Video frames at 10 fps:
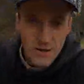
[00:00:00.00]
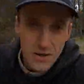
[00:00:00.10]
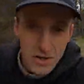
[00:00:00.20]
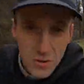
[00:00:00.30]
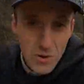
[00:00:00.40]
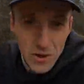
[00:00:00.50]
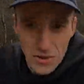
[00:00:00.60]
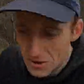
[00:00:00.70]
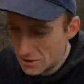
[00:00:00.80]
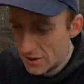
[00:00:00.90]
to see what it
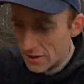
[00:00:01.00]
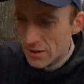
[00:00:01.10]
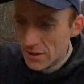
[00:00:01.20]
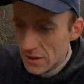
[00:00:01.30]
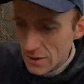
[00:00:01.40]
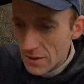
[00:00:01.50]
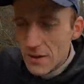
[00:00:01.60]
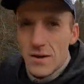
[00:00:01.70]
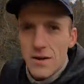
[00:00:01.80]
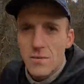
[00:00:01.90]
looks like.
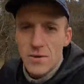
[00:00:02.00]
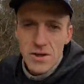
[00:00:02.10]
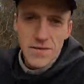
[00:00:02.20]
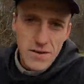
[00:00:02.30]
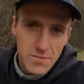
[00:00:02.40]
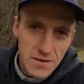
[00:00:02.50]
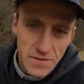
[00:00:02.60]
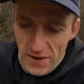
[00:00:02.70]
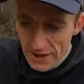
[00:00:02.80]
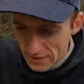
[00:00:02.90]
I wonder if it's been
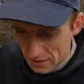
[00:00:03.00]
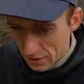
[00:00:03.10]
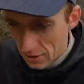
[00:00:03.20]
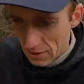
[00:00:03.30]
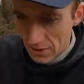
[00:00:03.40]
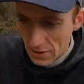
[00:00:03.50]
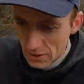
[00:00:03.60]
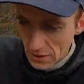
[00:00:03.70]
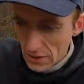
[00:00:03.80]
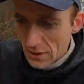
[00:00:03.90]
fixed
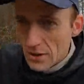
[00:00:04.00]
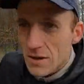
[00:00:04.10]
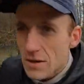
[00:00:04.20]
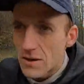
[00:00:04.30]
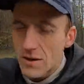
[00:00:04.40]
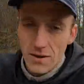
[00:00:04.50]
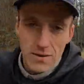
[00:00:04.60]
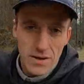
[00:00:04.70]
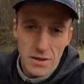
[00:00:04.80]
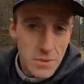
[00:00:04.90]
or
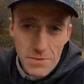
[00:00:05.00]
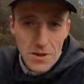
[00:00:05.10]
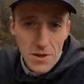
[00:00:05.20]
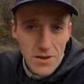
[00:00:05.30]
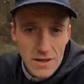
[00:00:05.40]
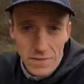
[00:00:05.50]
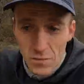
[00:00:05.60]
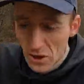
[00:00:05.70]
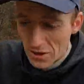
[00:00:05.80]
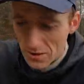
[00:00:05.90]
it's maybe gotten
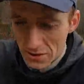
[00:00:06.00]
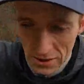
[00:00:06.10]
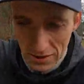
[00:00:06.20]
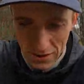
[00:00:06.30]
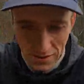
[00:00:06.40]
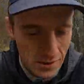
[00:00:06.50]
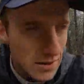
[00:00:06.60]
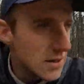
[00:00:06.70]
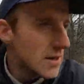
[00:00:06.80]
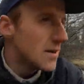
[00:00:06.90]
even worse.
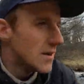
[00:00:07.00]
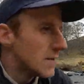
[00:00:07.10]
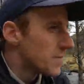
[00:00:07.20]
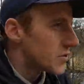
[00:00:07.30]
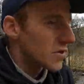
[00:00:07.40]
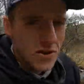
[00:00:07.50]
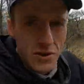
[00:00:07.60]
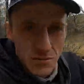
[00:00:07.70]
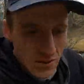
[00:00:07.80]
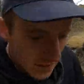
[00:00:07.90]
So this
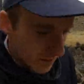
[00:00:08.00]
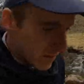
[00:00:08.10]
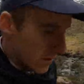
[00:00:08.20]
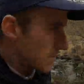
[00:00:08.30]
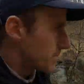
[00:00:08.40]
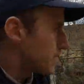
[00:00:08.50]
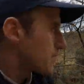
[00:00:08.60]
could be interesting.